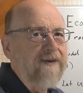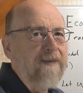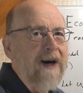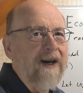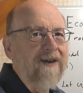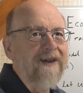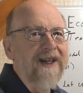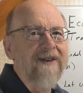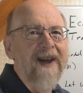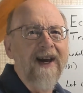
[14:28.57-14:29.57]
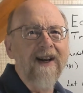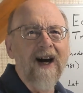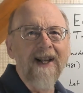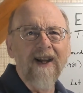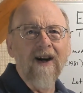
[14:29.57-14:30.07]
model and you add
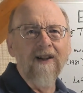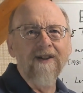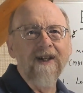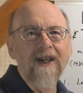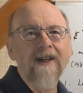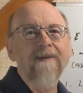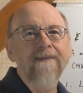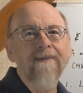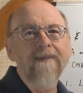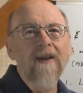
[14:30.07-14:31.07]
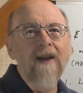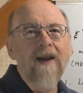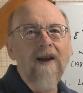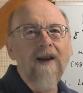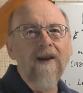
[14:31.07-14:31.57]
ideology in,
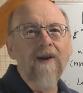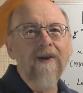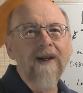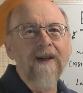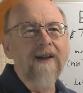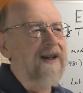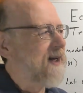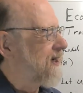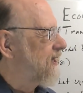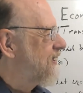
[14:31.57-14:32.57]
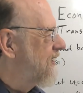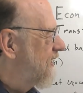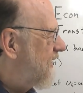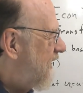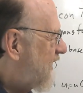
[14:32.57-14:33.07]
you can
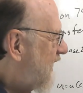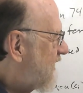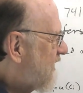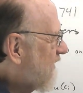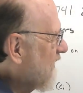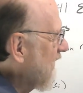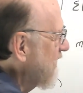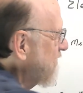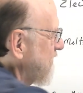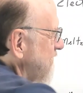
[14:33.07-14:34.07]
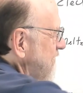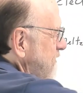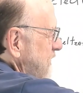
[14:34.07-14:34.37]
get deviations from this